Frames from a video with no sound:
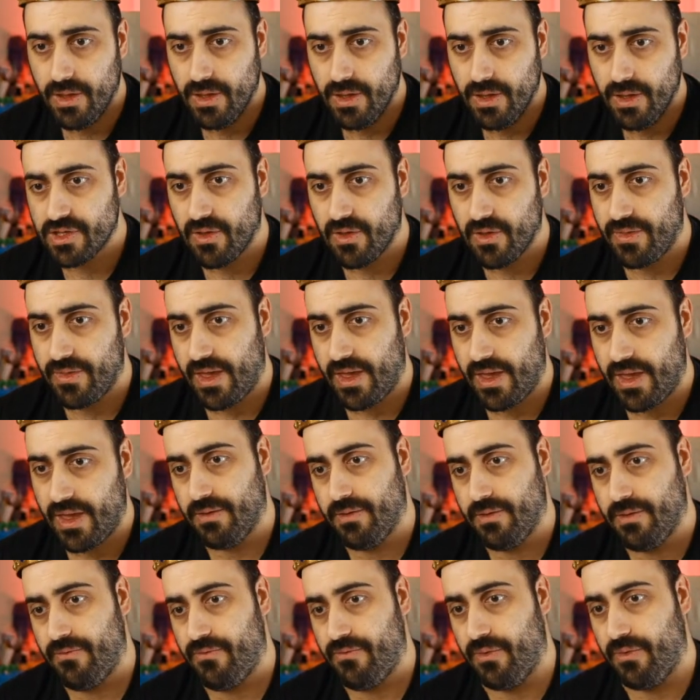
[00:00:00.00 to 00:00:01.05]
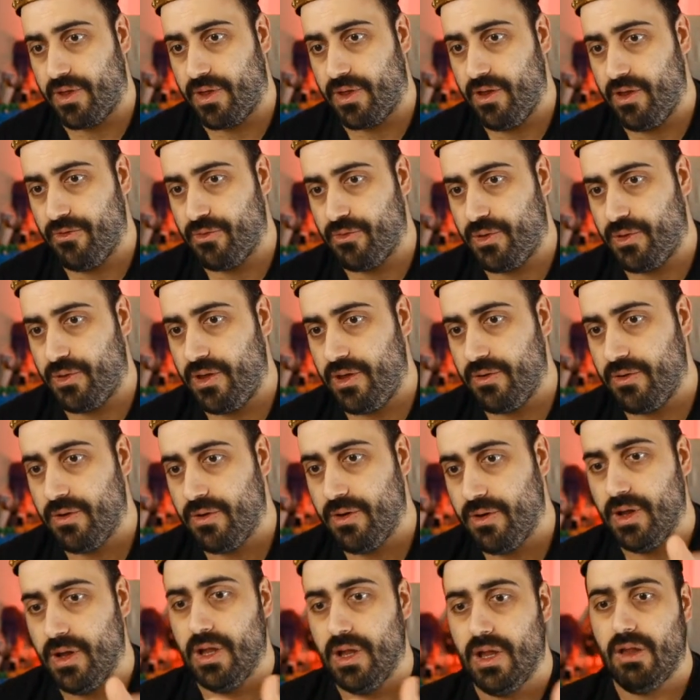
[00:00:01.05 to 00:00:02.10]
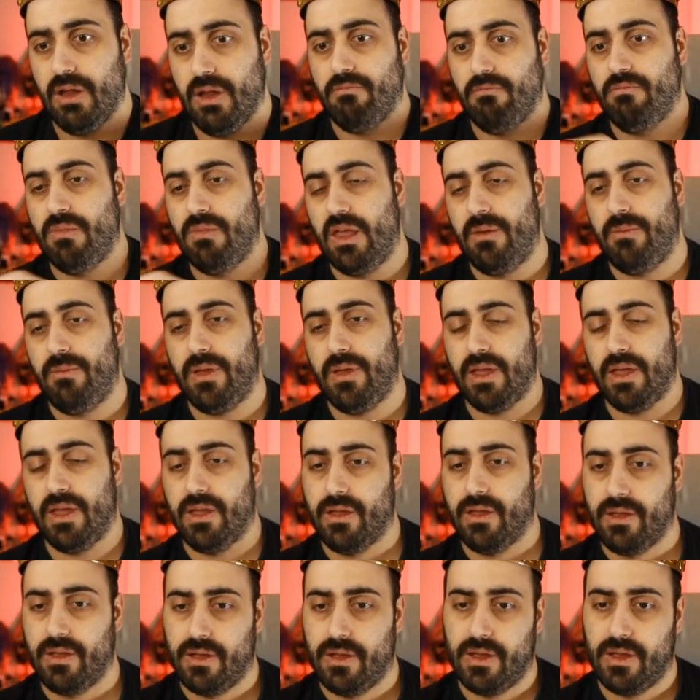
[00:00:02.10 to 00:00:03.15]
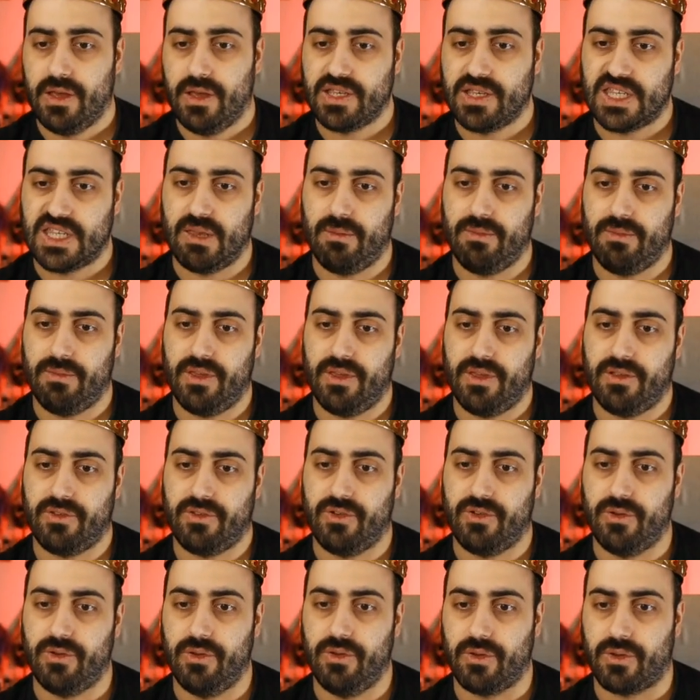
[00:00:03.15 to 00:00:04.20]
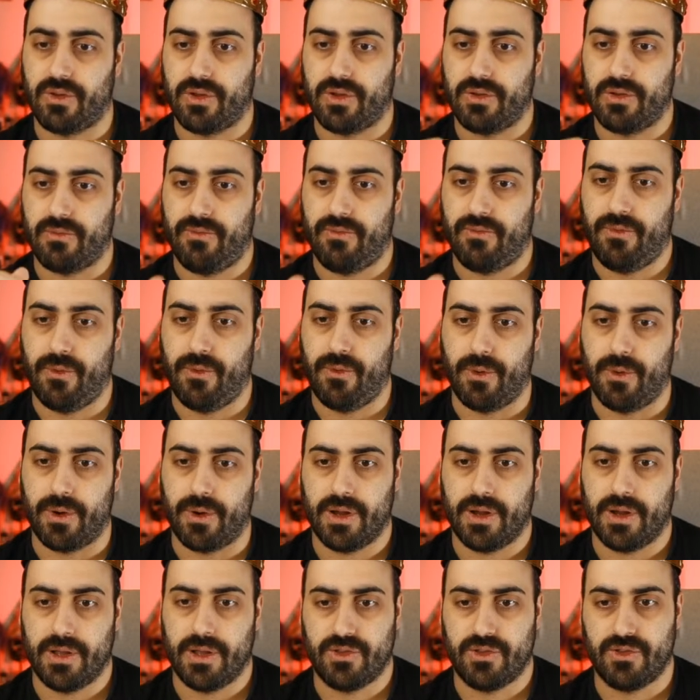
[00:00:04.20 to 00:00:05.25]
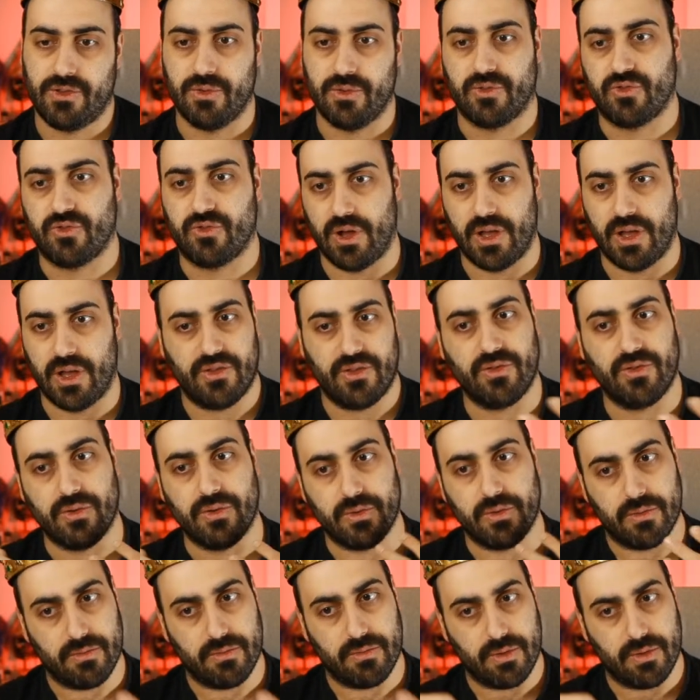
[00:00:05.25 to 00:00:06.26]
So yeah, from here to here, maybe something to look for to try to